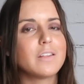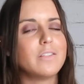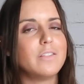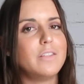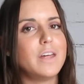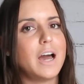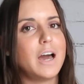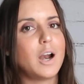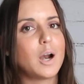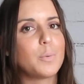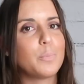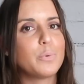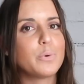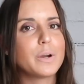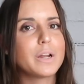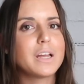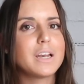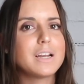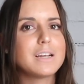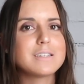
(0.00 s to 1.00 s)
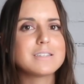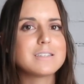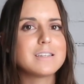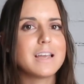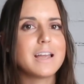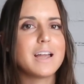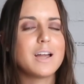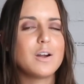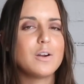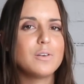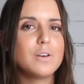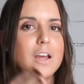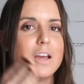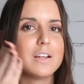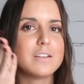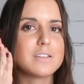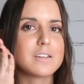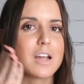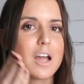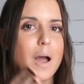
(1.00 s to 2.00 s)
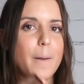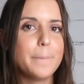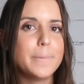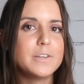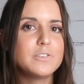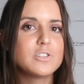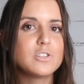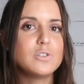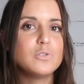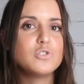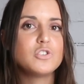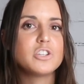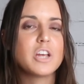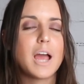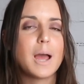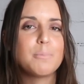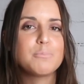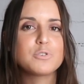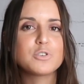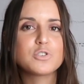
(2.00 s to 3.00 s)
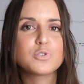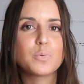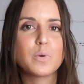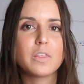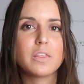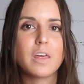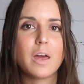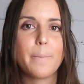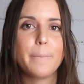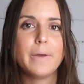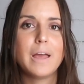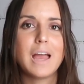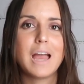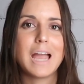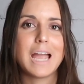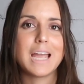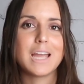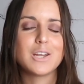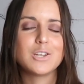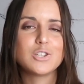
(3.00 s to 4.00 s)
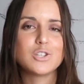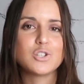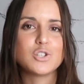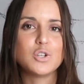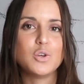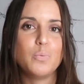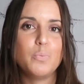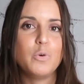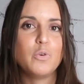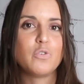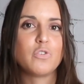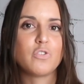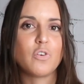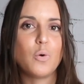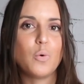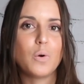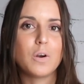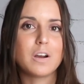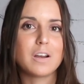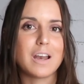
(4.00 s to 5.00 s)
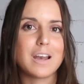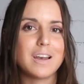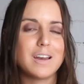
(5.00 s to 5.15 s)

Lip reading: that are bringing us down, to come into new chapters with them and to move forward.